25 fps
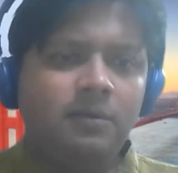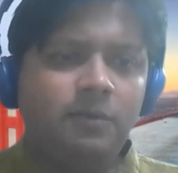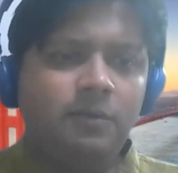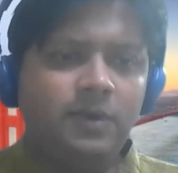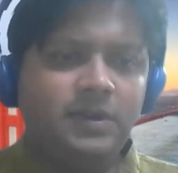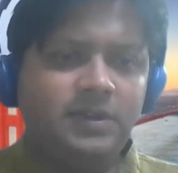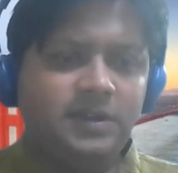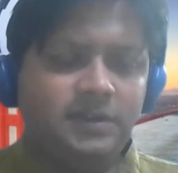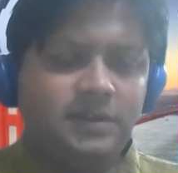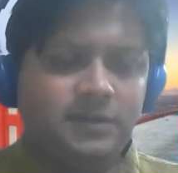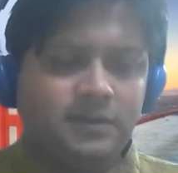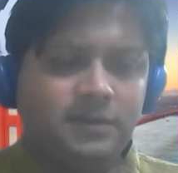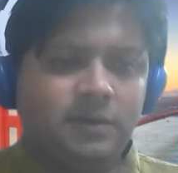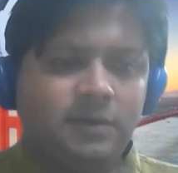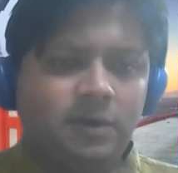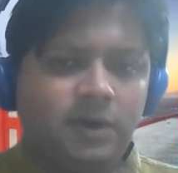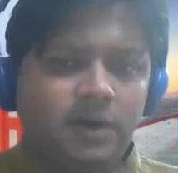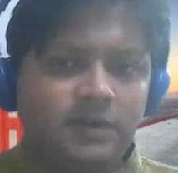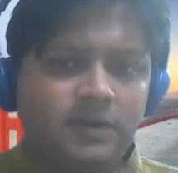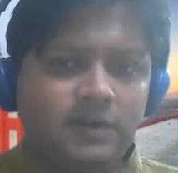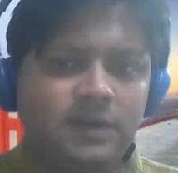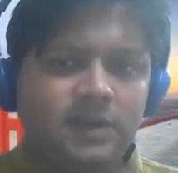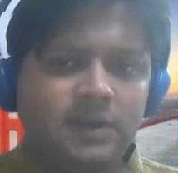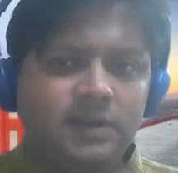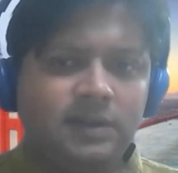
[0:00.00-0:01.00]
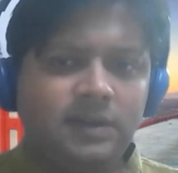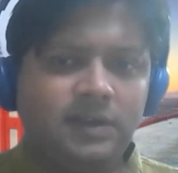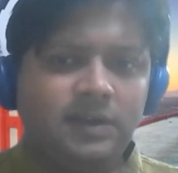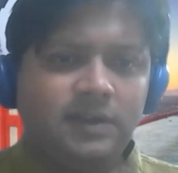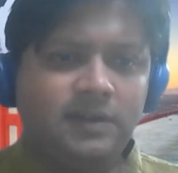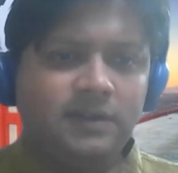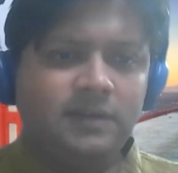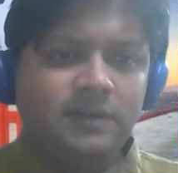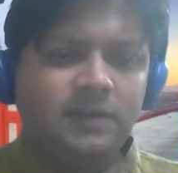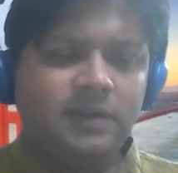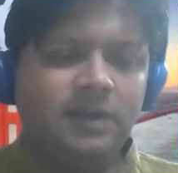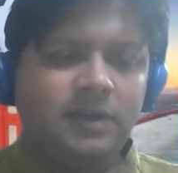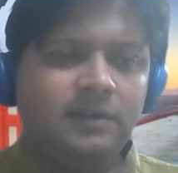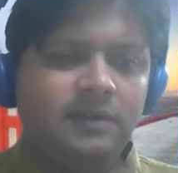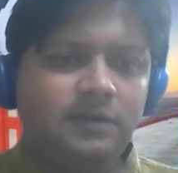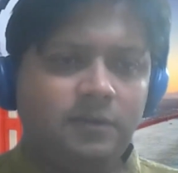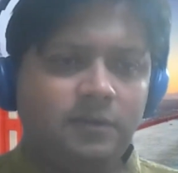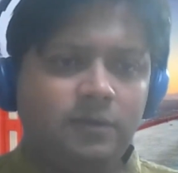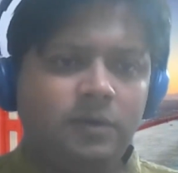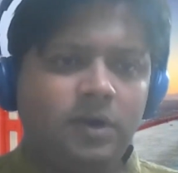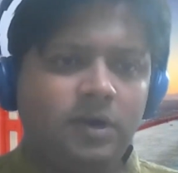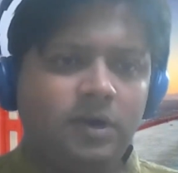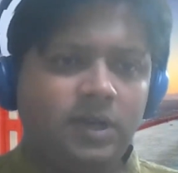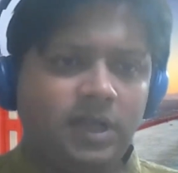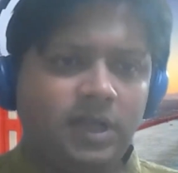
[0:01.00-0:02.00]
which is causing this
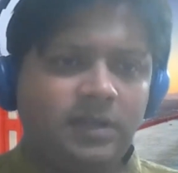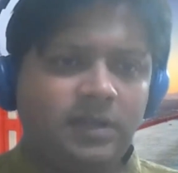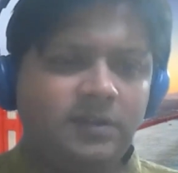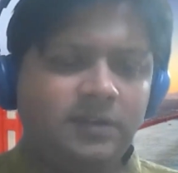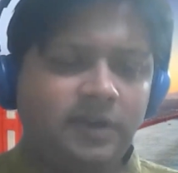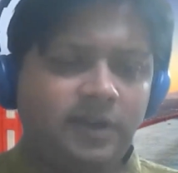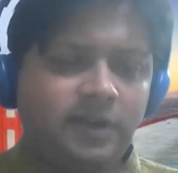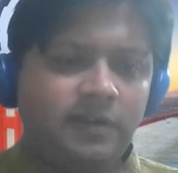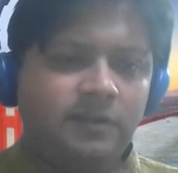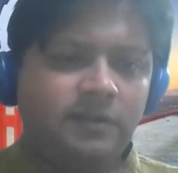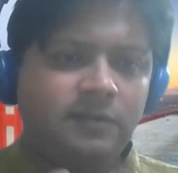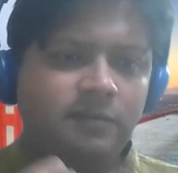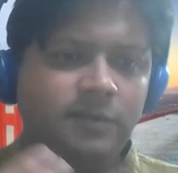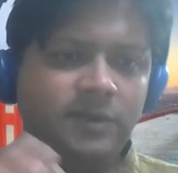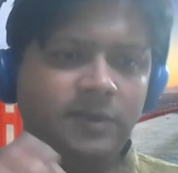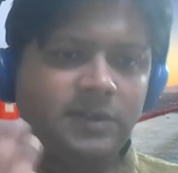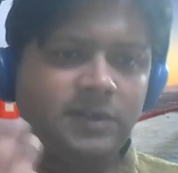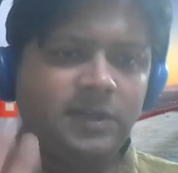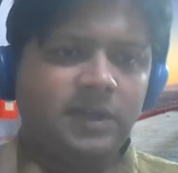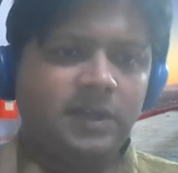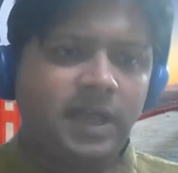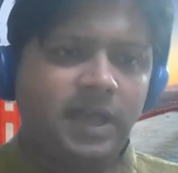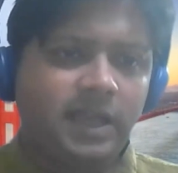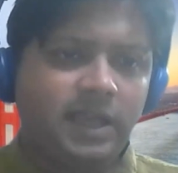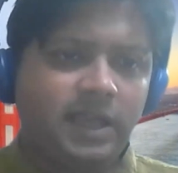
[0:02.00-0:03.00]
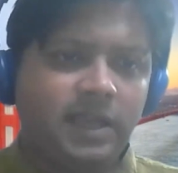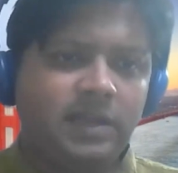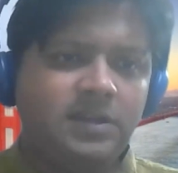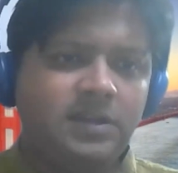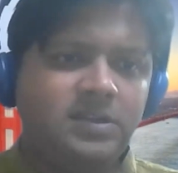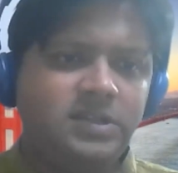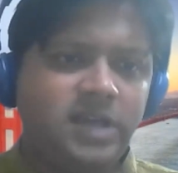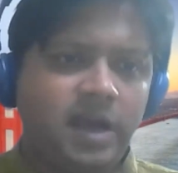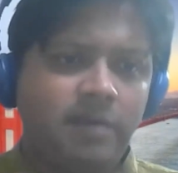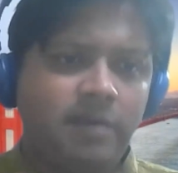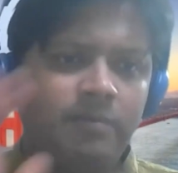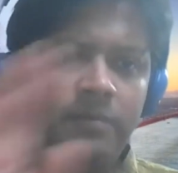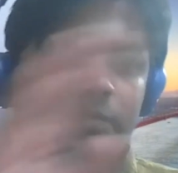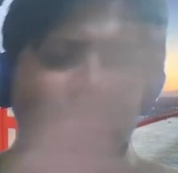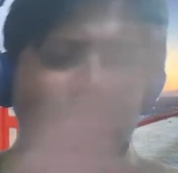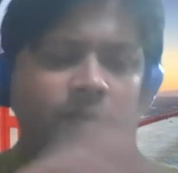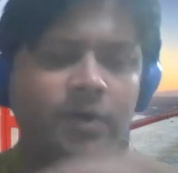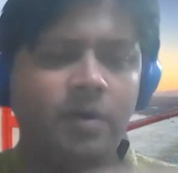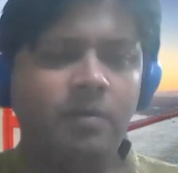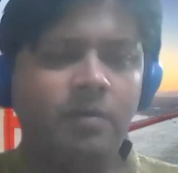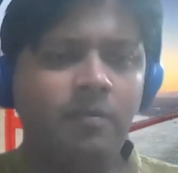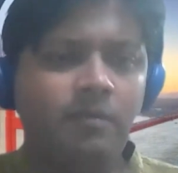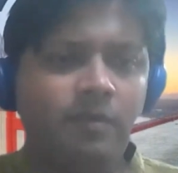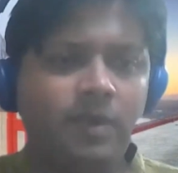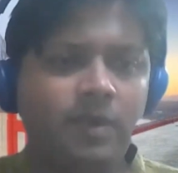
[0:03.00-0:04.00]
zoonotic transmission, like it jumped
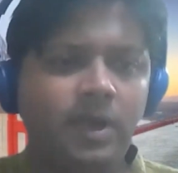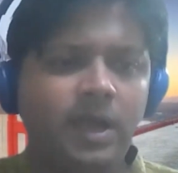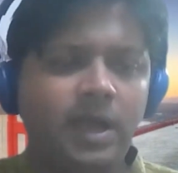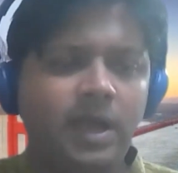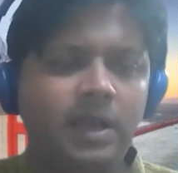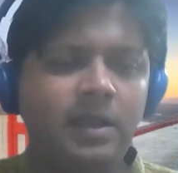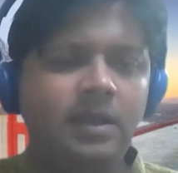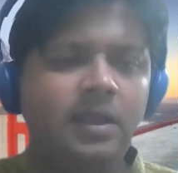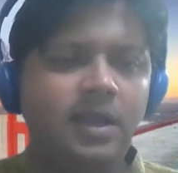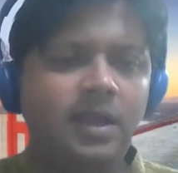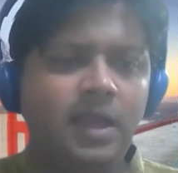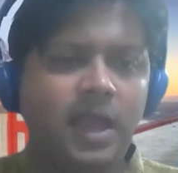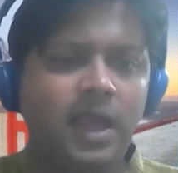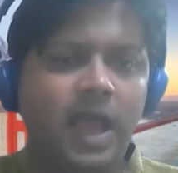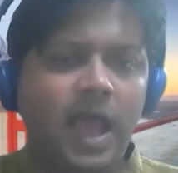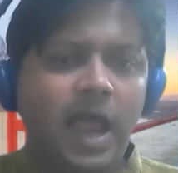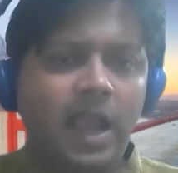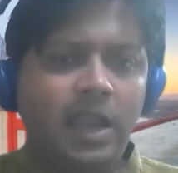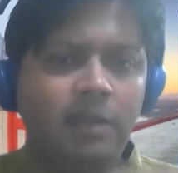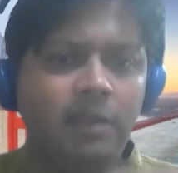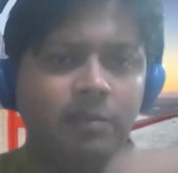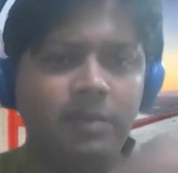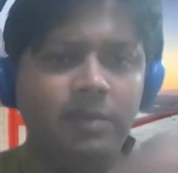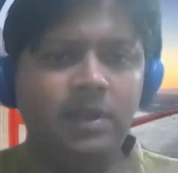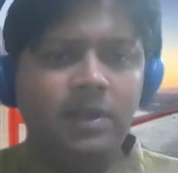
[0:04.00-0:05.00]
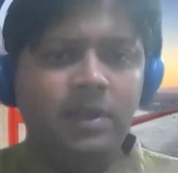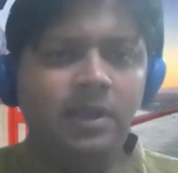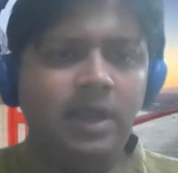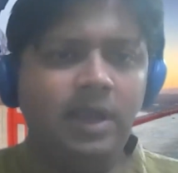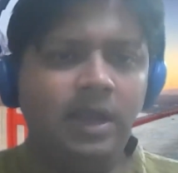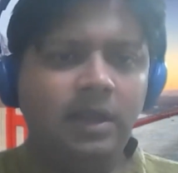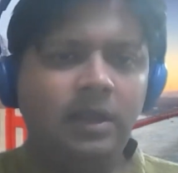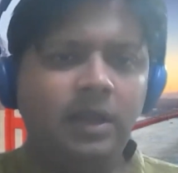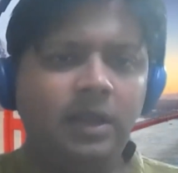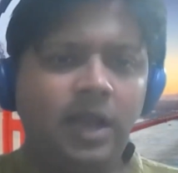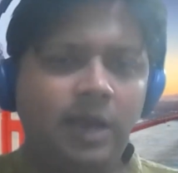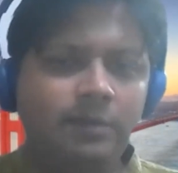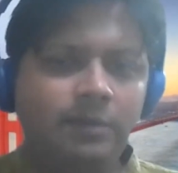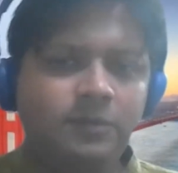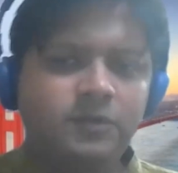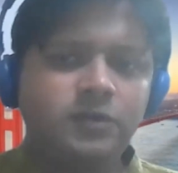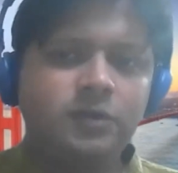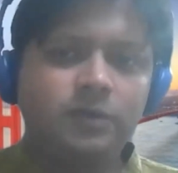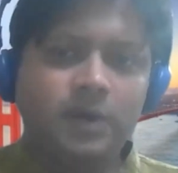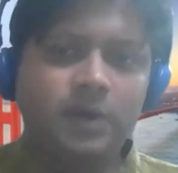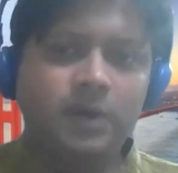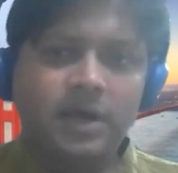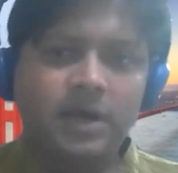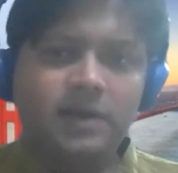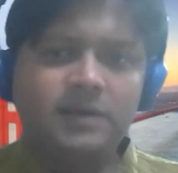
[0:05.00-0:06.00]
from an animal and comes
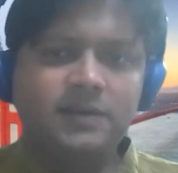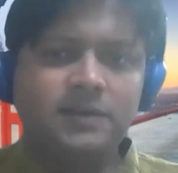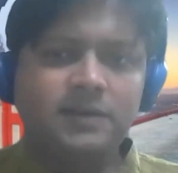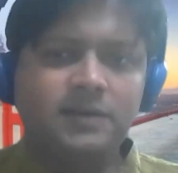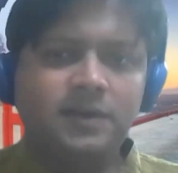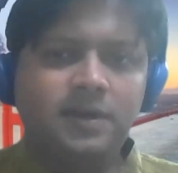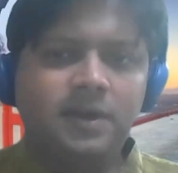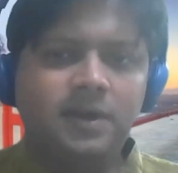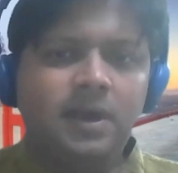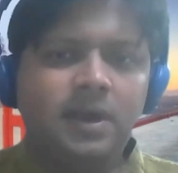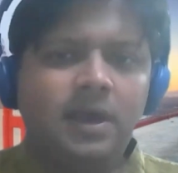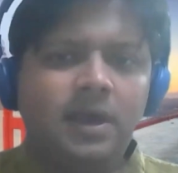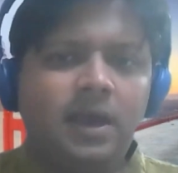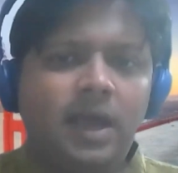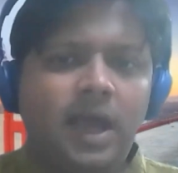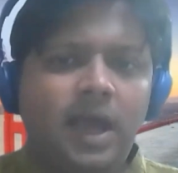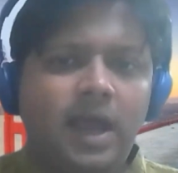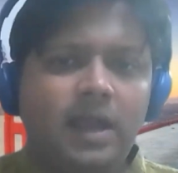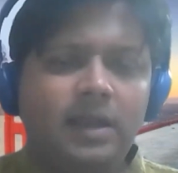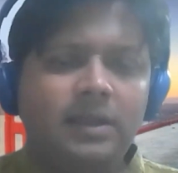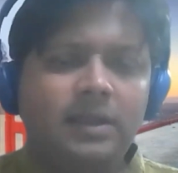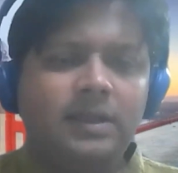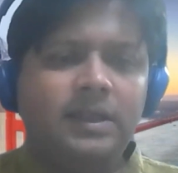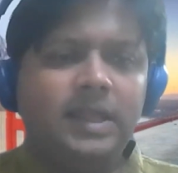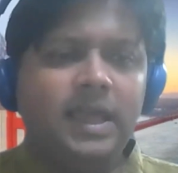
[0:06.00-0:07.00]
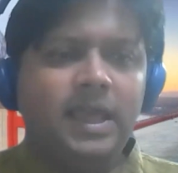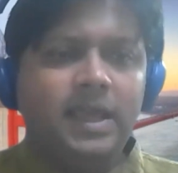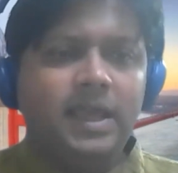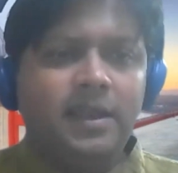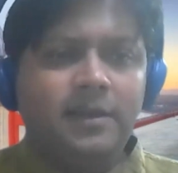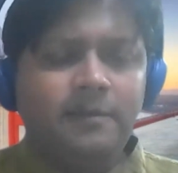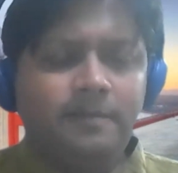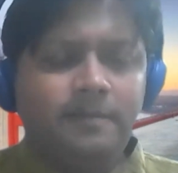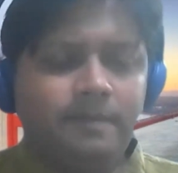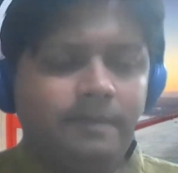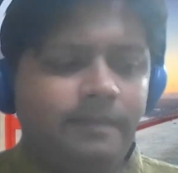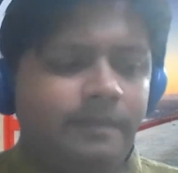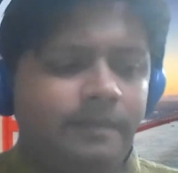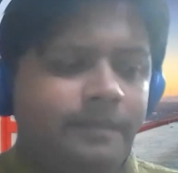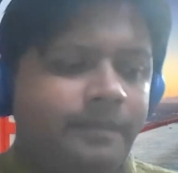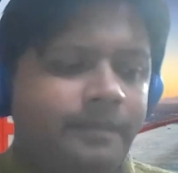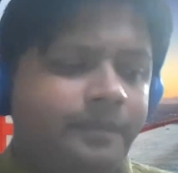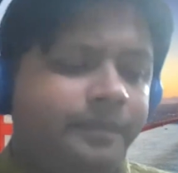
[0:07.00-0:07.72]
to us, and then